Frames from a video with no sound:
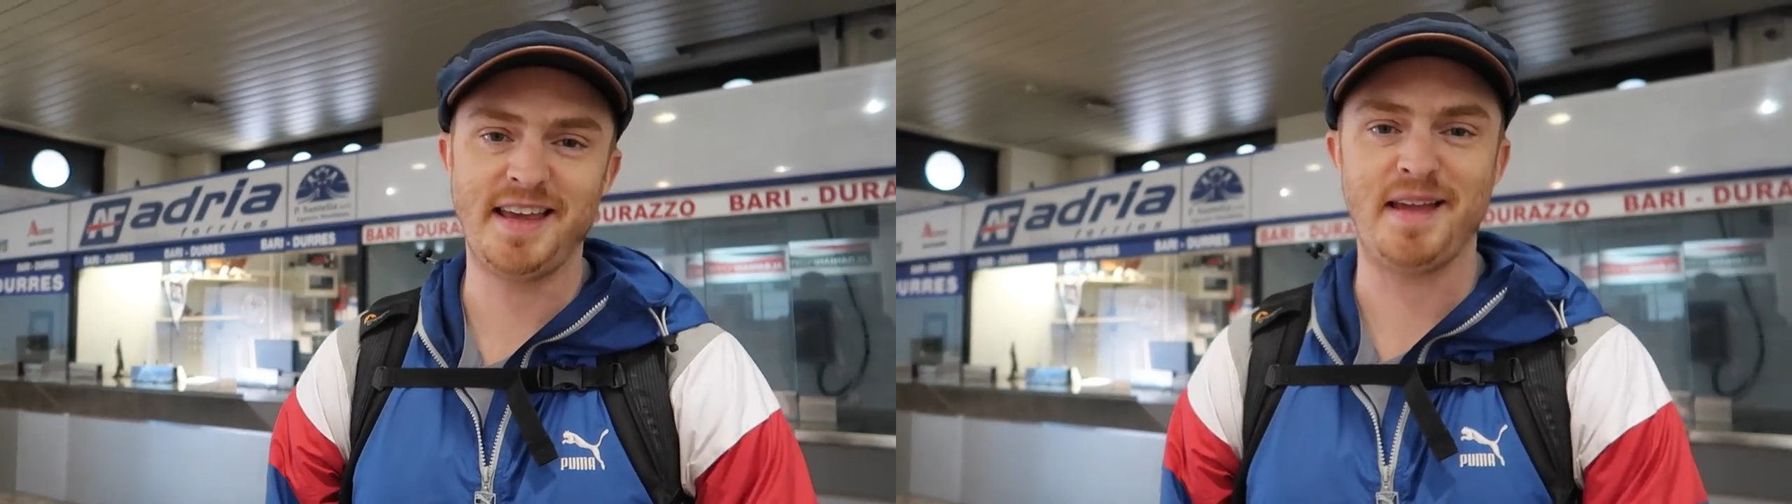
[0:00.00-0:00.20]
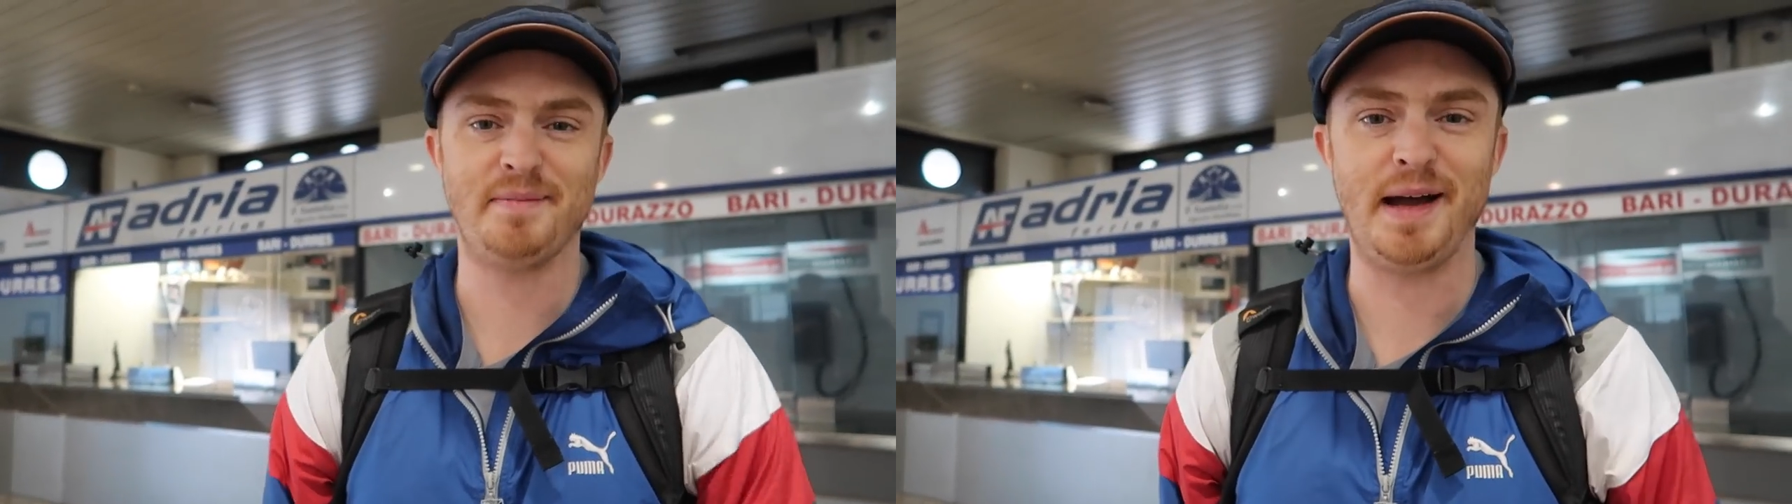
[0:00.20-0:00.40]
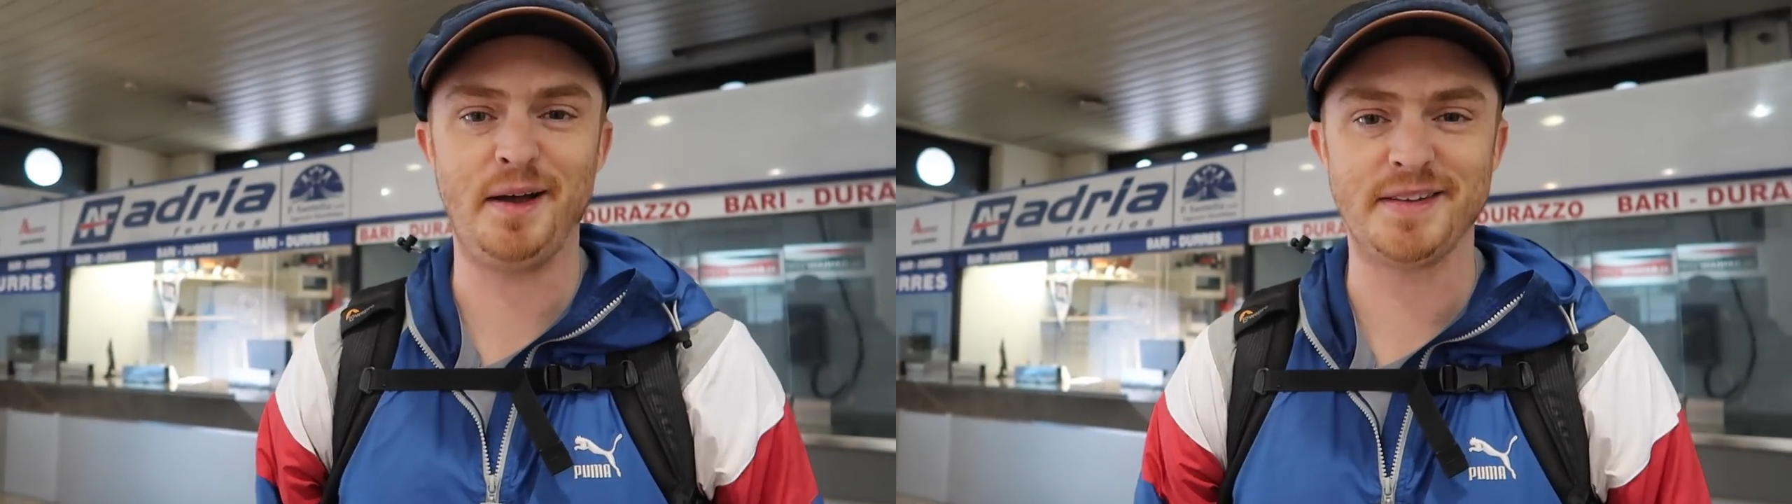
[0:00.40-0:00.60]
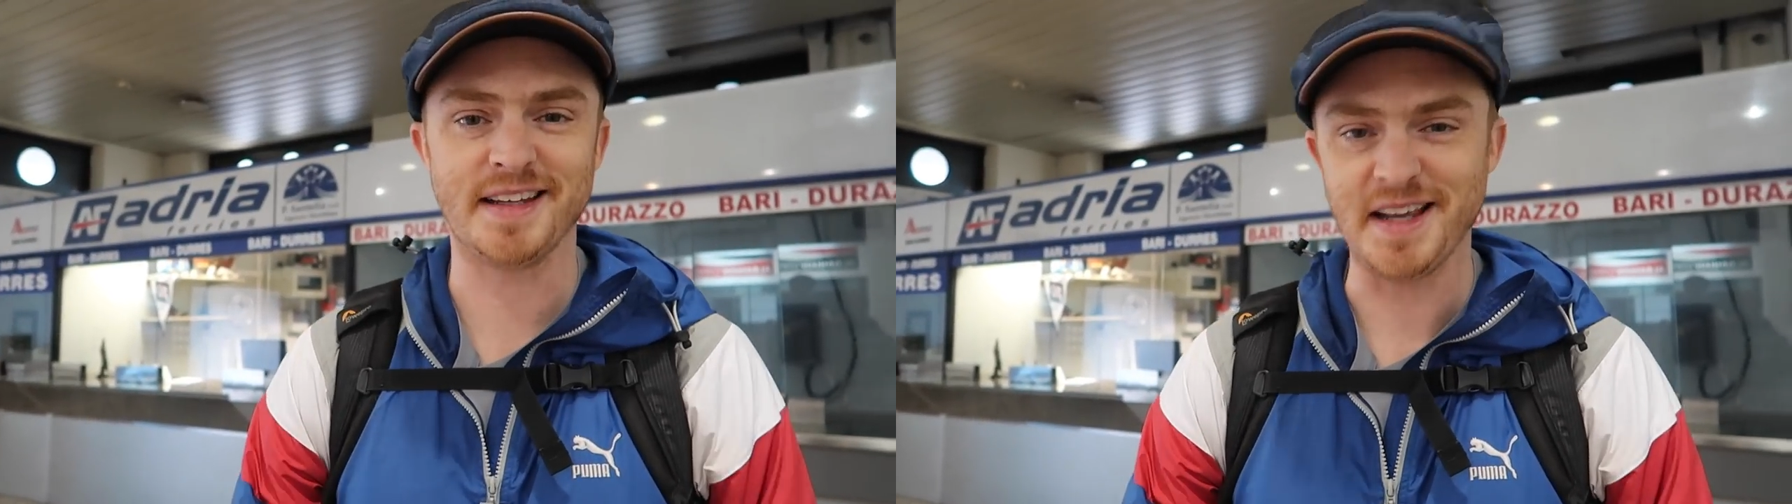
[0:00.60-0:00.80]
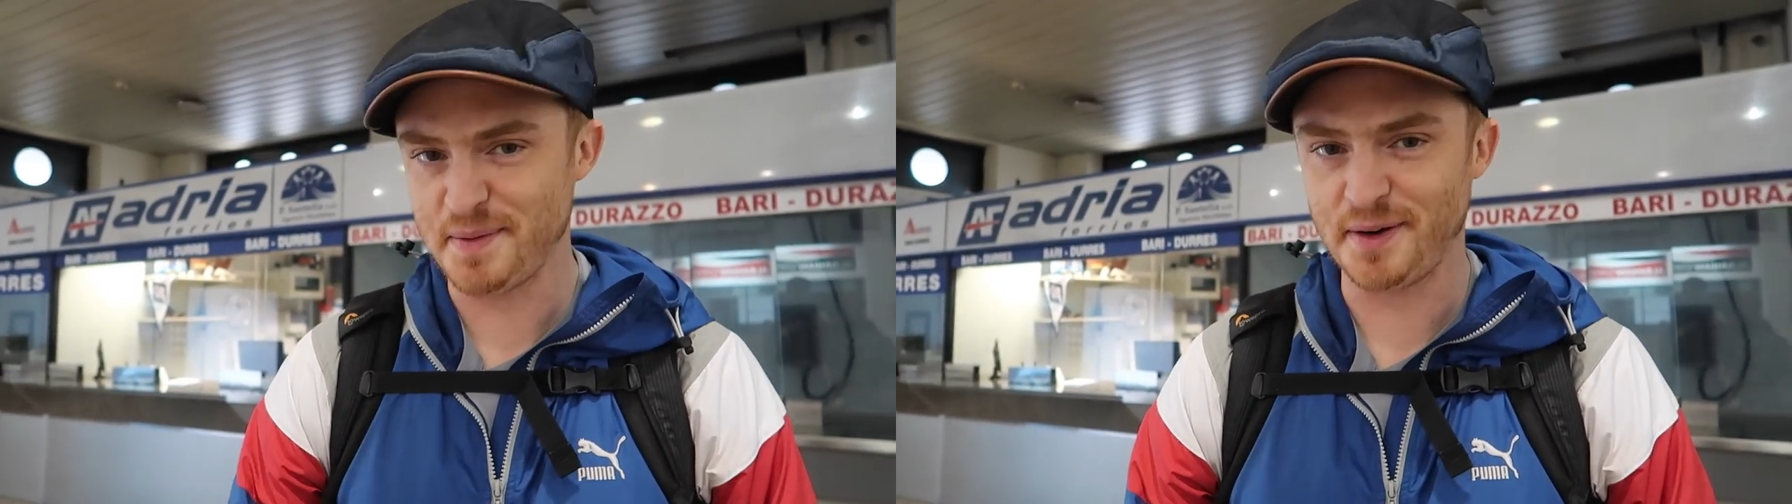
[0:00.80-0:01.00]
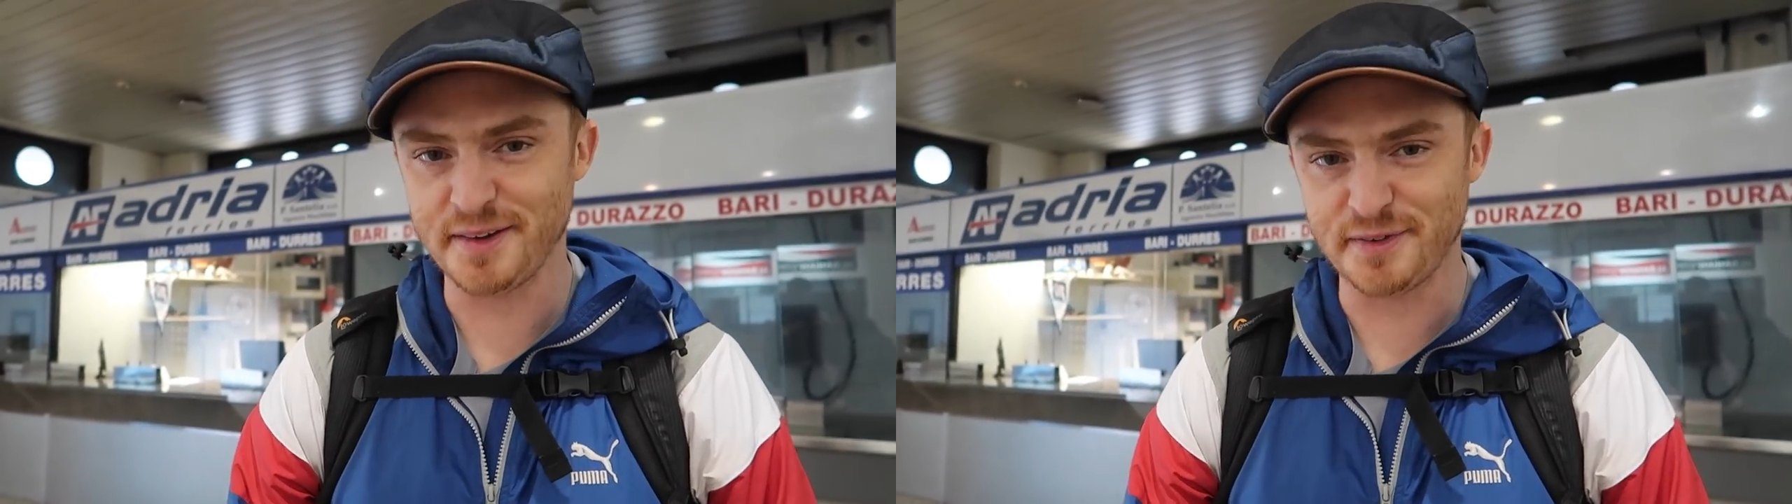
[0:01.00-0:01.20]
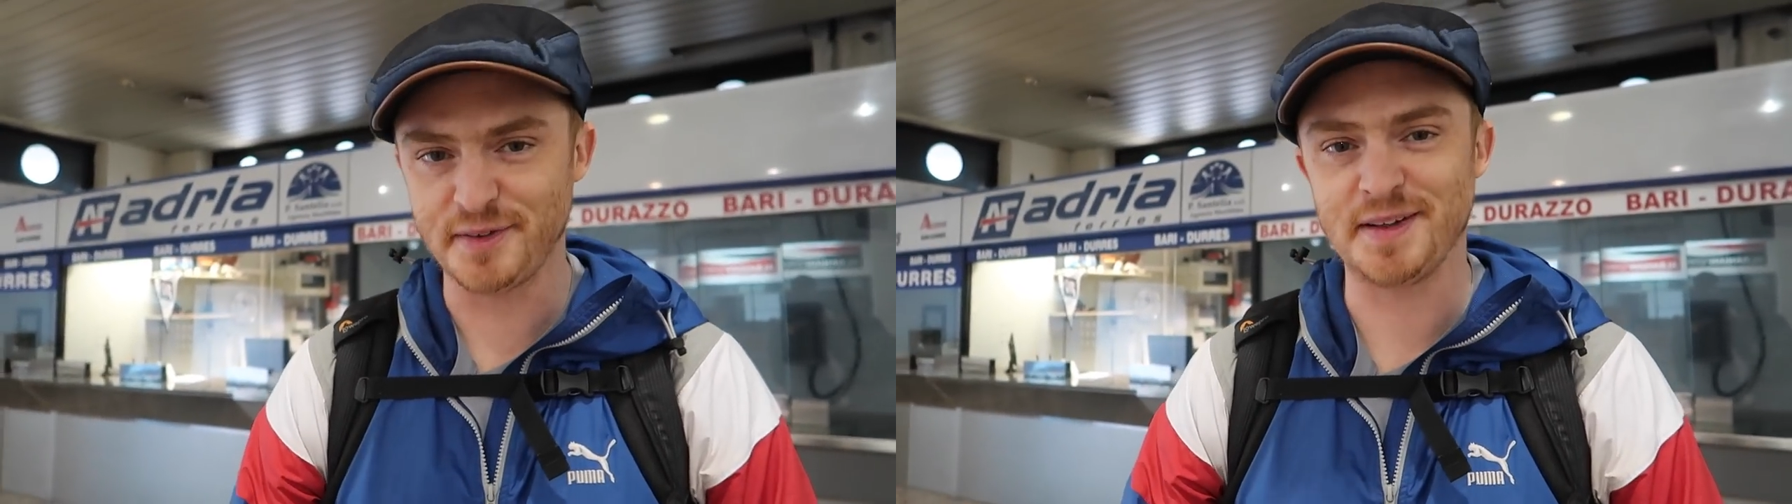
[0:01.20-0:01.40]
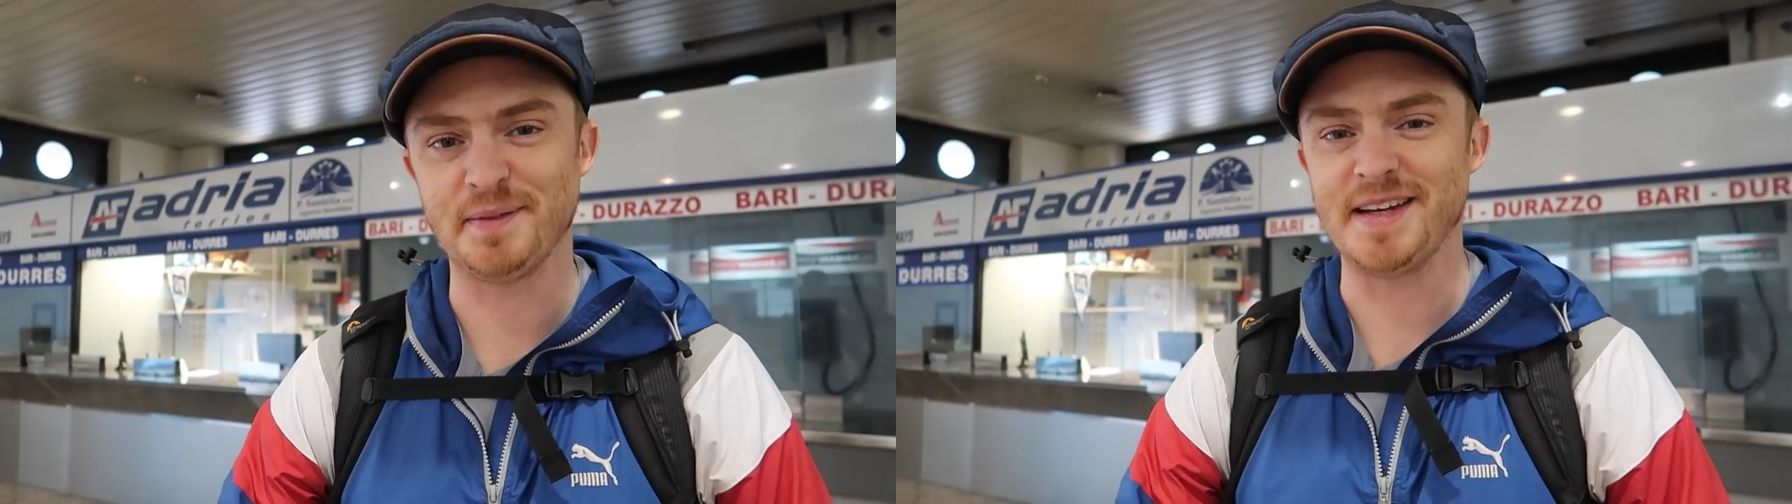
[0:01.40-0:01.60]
ten pounds thinking about all the food I'm